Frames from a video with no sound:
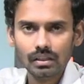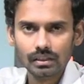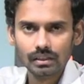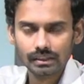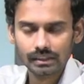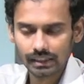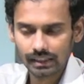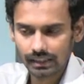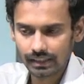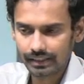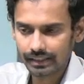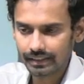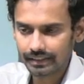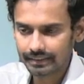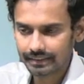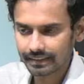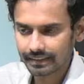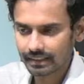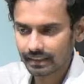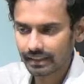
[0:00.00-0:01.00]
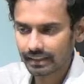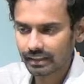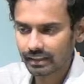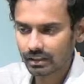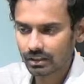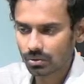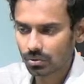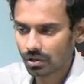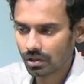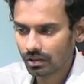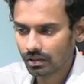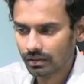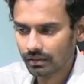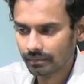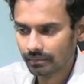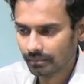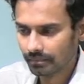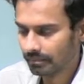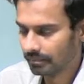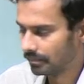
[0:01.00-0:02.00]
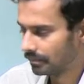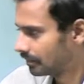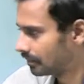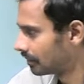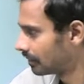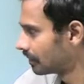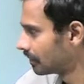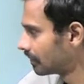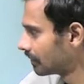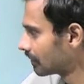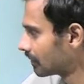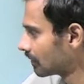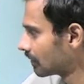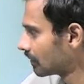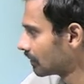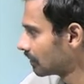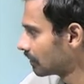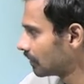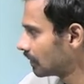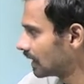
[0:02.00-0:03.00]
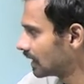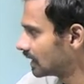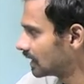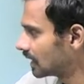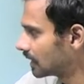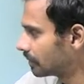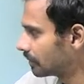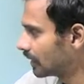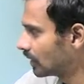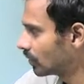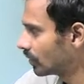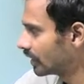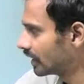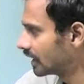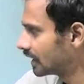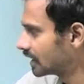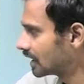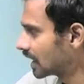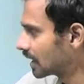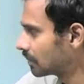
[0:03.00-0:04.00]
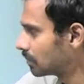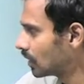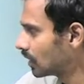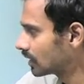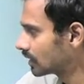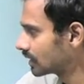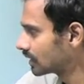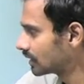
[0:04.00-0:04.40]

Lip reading: Till here, is it clear to all? Please let me know in the chat box.